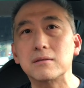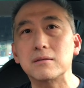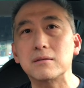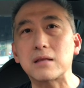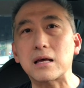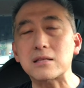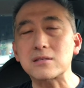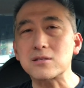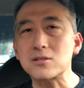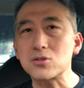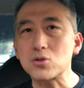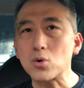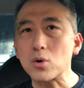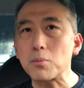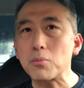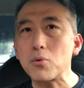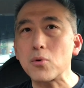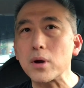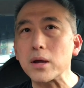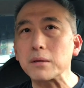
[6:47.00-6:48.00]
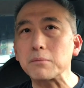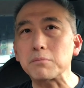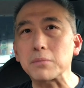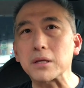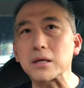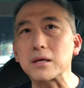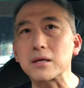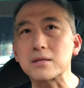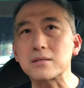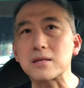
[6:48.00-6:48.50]
That's a sore point
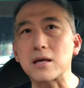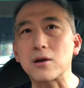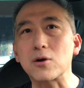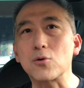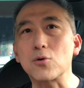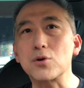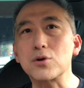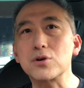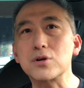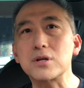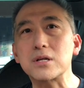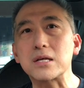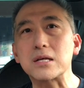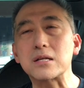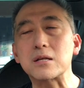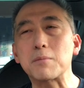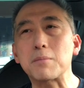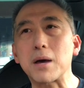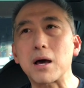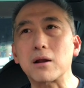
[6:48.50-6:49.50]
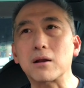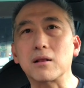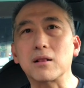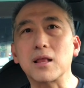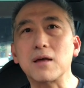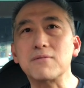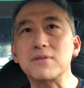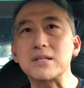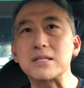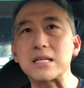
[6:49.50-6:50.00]
because I ordered it about
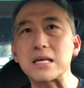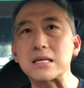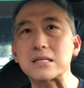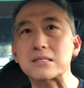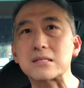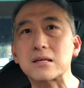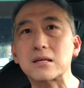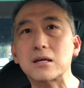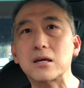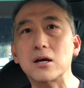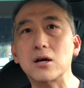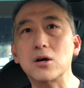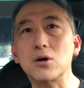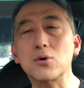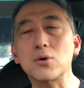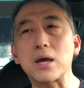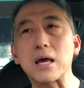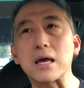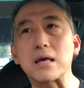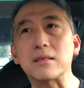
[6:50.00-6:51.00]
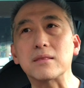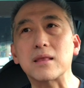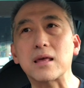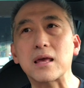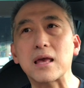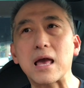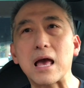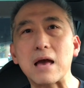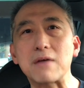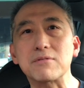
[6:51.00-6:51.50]
11 days ago and
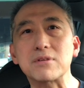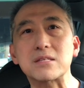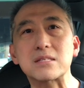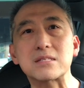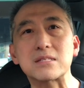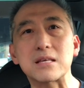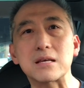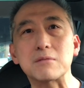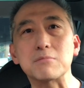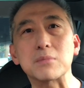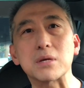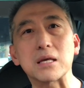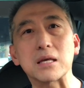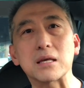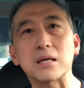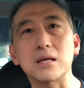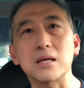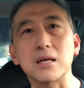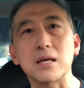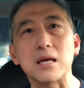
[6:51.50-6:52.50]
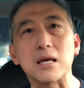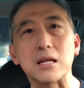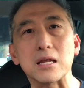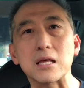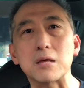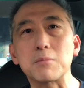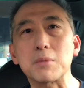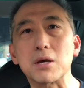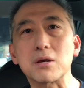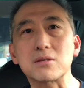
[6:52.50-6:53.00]
they haven't sent me an
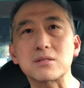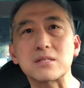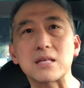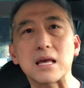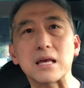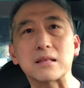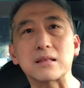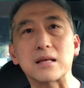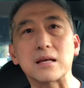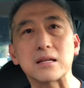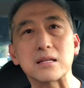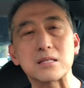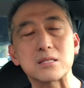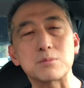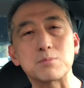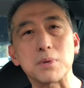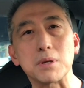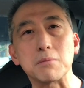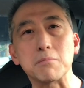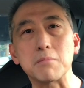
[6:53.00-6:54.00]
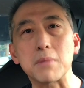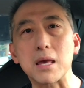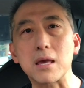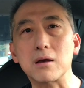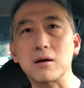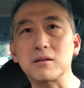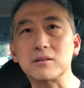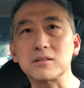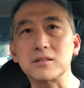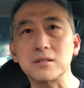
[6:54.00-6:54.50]
email saying that it's been
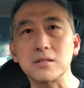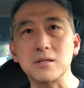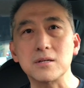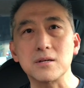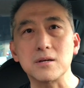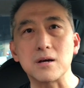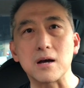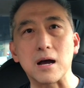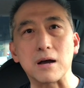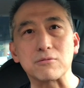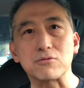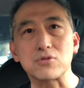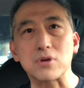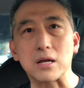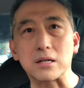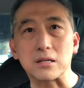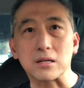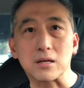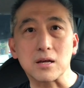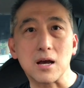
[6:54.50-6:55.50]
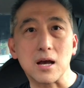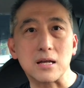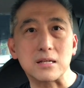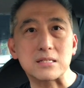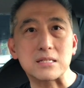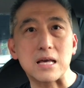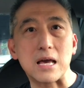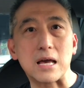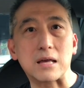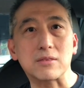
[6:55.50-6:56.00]
mailed. I've tried to
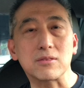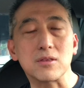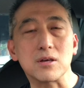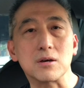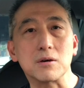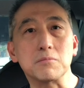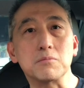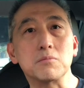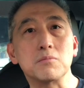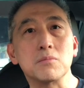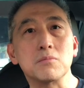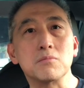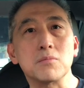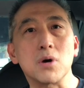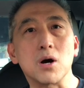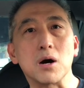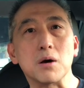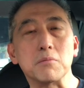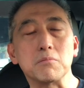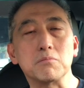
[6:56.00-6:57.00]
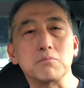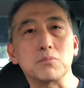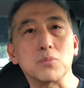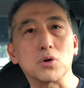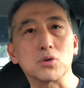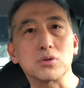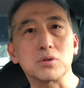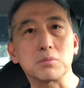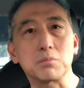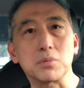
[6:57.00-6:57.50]
contact them on
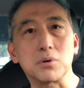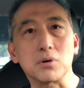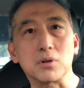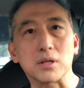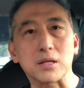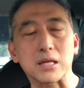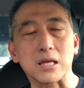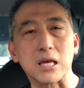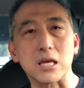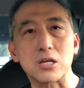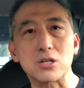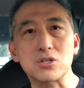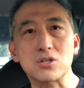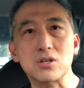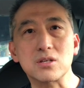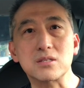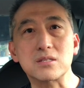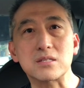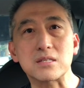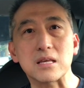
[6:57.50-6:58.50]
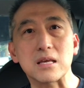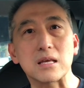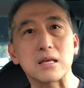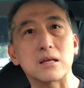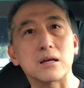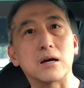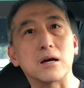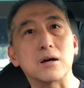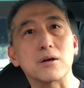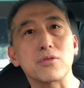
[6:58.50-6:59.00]
multiple occasions
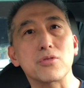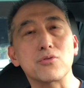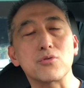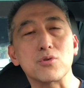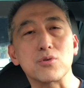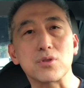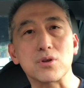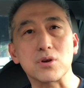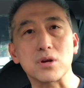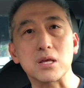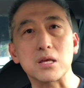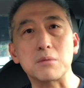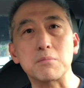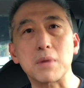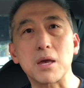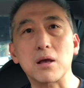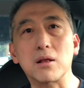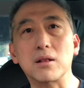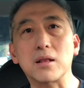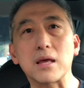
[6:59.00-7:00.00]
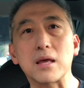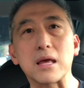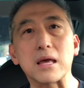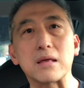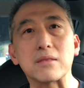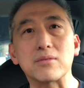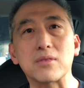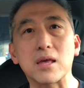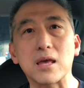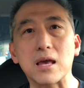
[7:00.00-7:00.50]
through their email
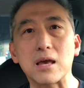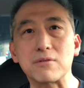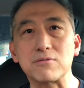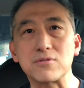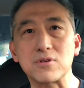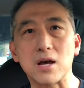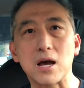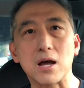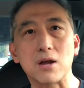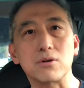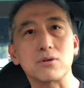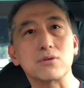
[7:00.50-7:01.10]
and they have not